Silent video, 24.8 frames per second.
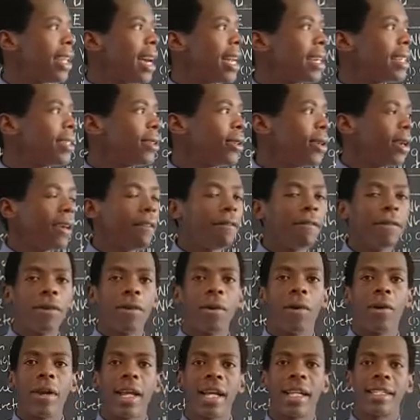that if
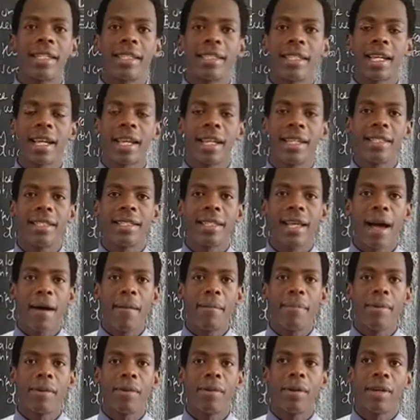you collect a certain
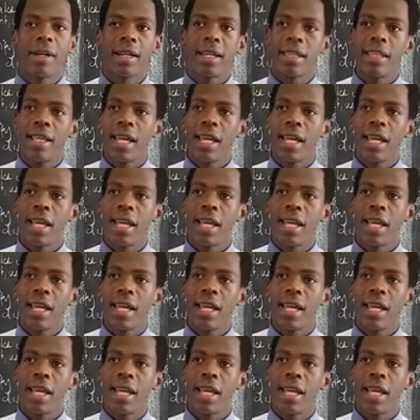sample,